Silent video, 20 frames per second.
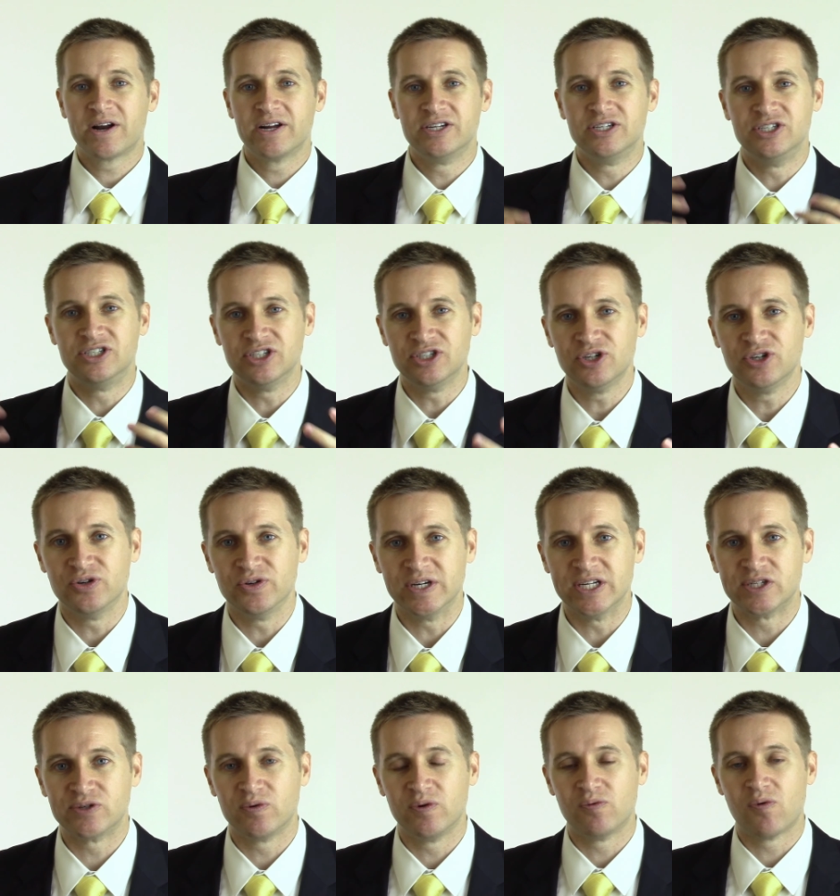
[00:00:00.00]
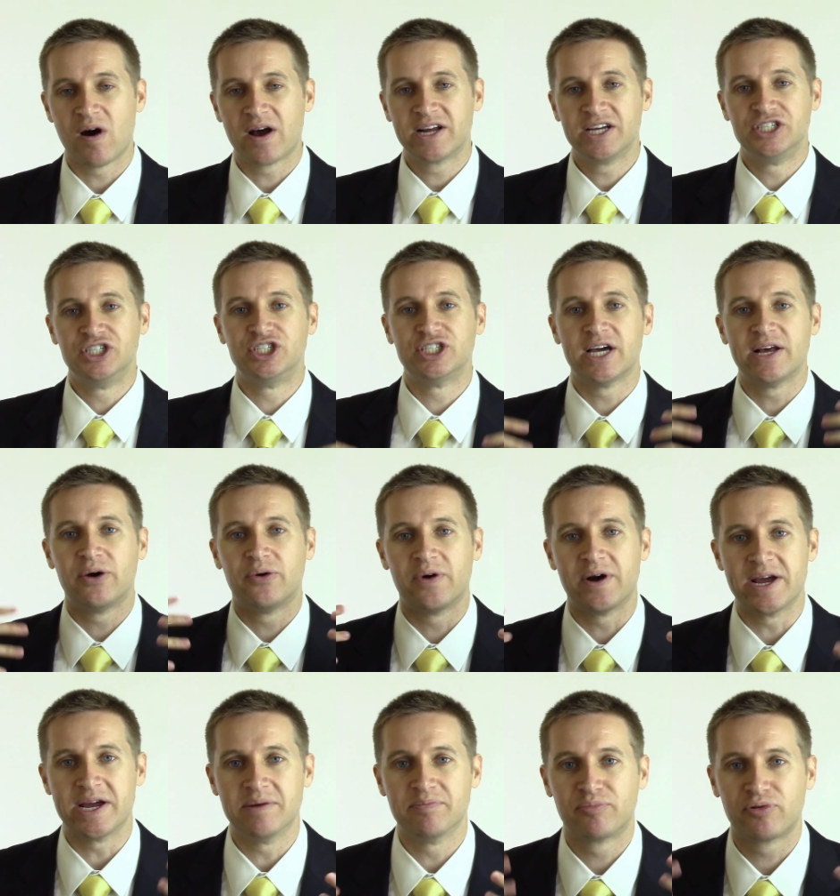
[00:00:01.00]
to do is we want to
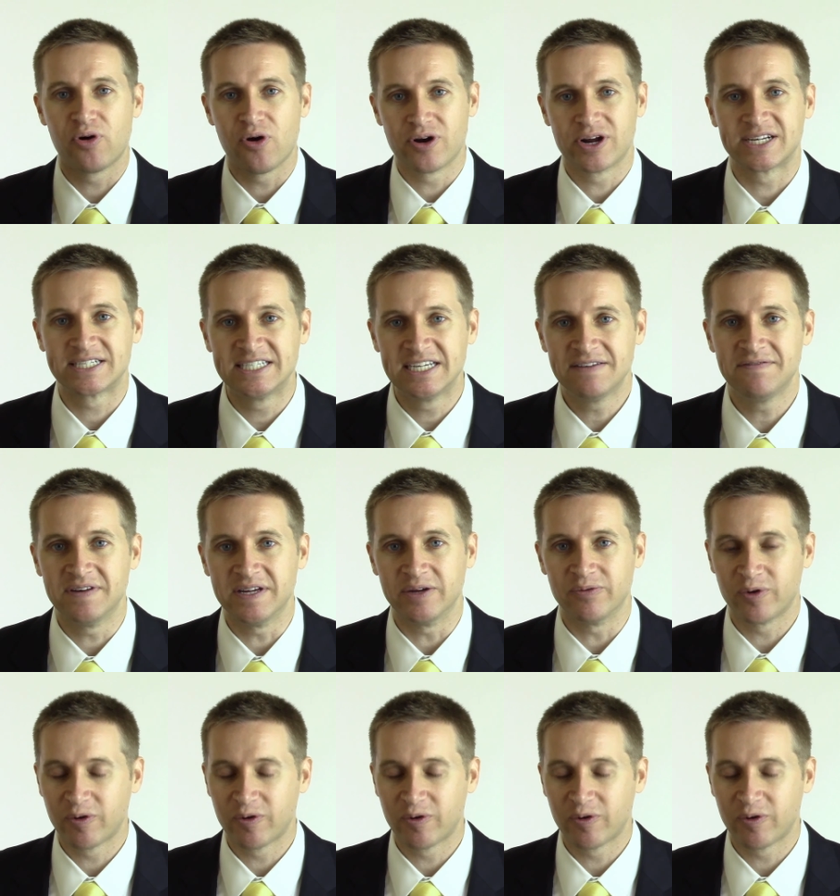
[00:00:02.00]
generate productivity.